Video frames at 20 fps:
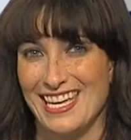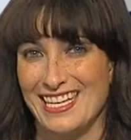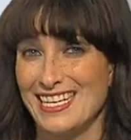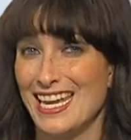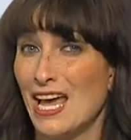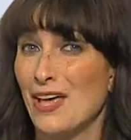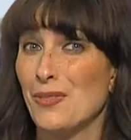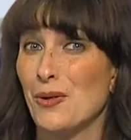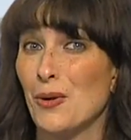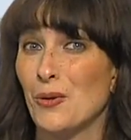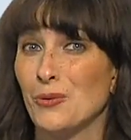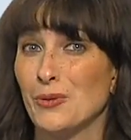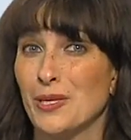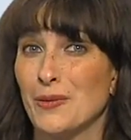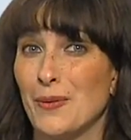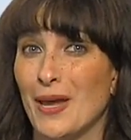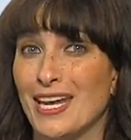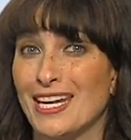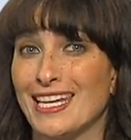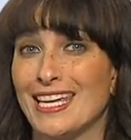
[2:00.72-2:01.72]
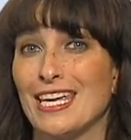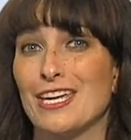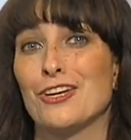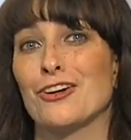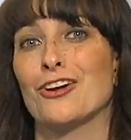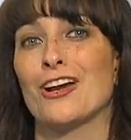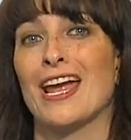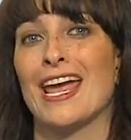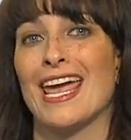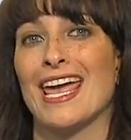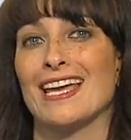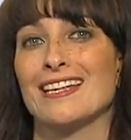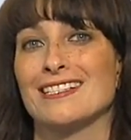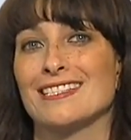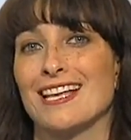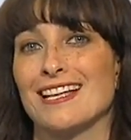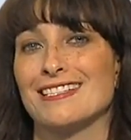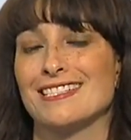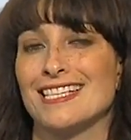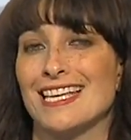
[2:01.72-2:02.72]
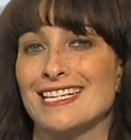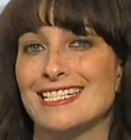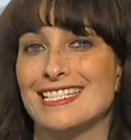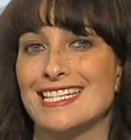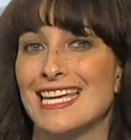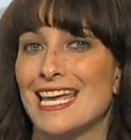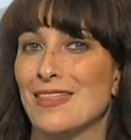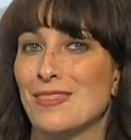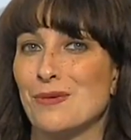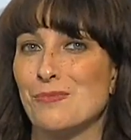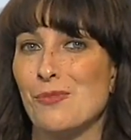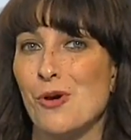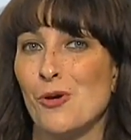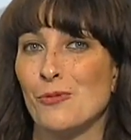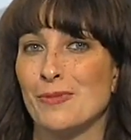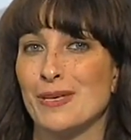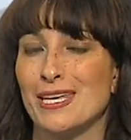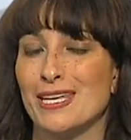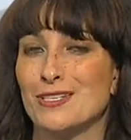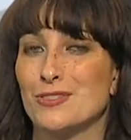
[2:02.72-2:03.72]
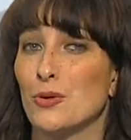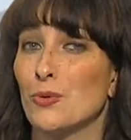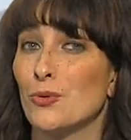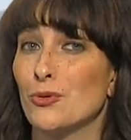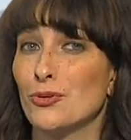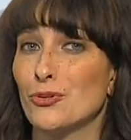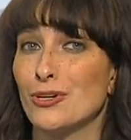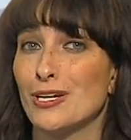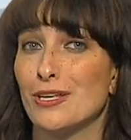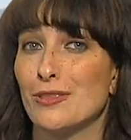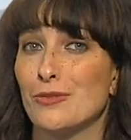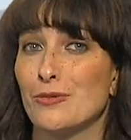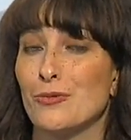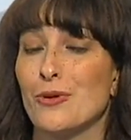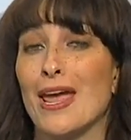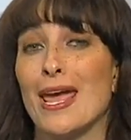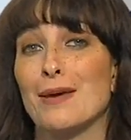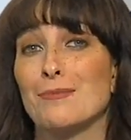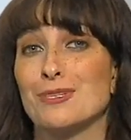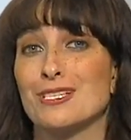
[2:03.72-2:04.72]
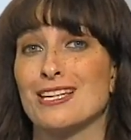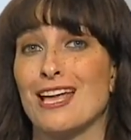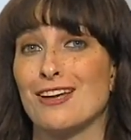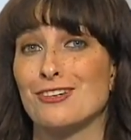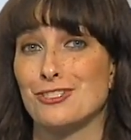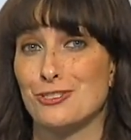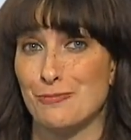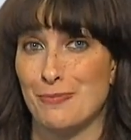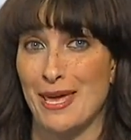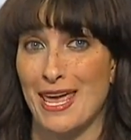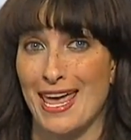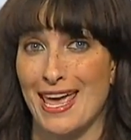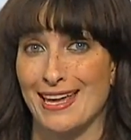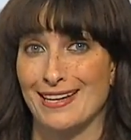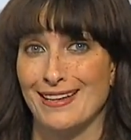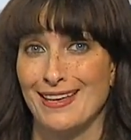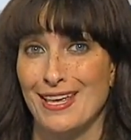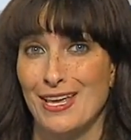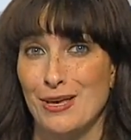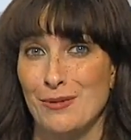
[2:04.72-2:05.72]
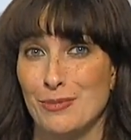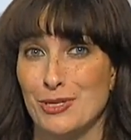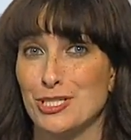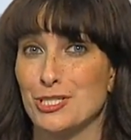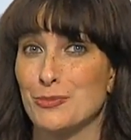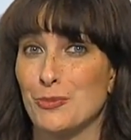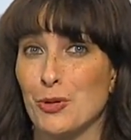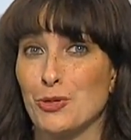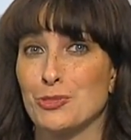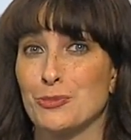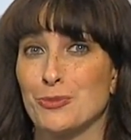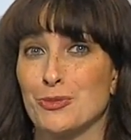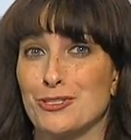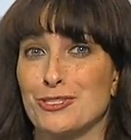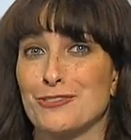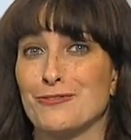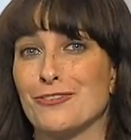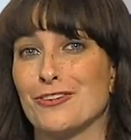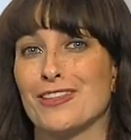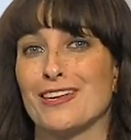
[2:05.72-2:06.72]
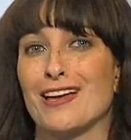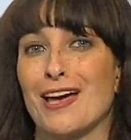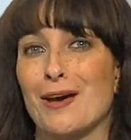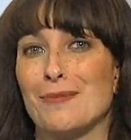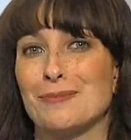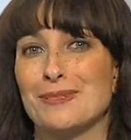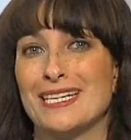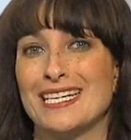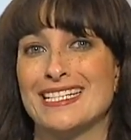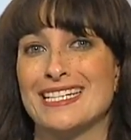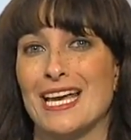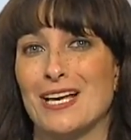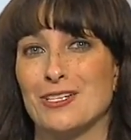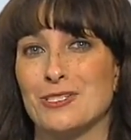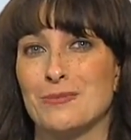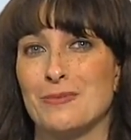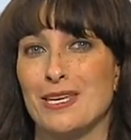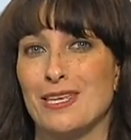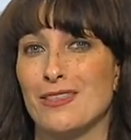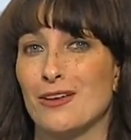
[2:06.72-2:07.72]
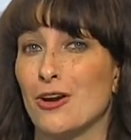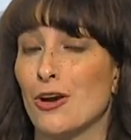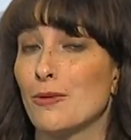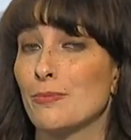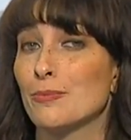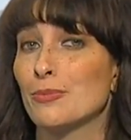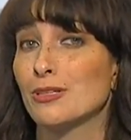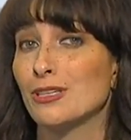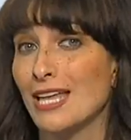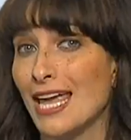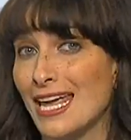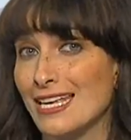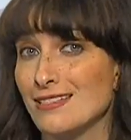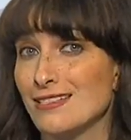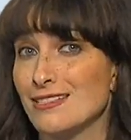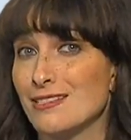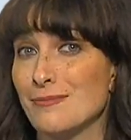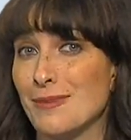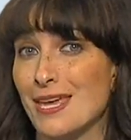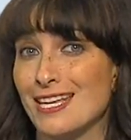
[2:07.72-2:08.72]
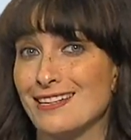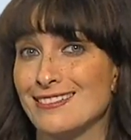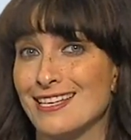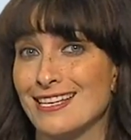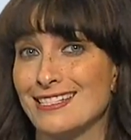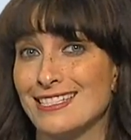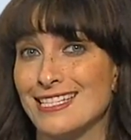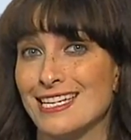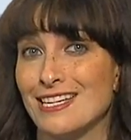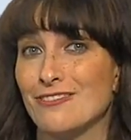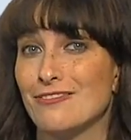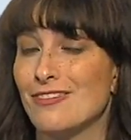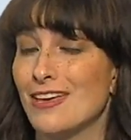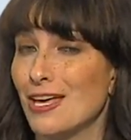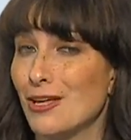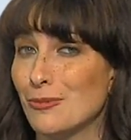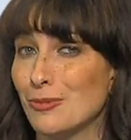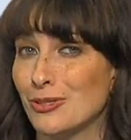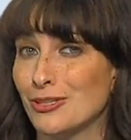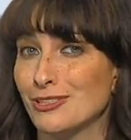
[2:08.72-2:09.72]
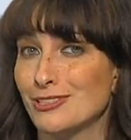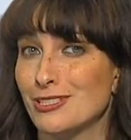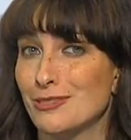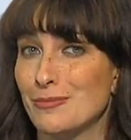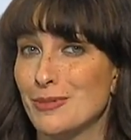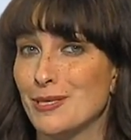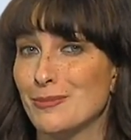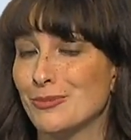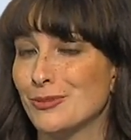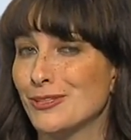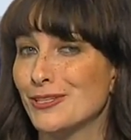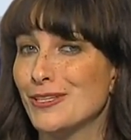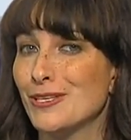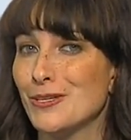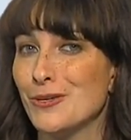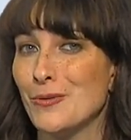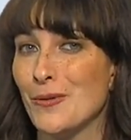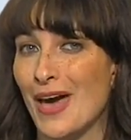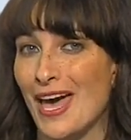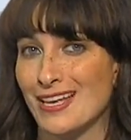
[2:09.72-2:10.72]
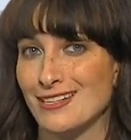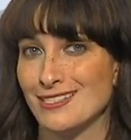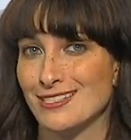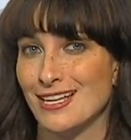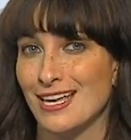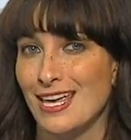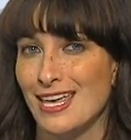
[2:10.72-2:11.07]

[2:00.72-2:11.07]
Now the only way to get your hands on Scentee at the moment is ordering through Amazon Japan, but a spokesperson for the company tells me there are plans to make Scentee available to people in the U.S.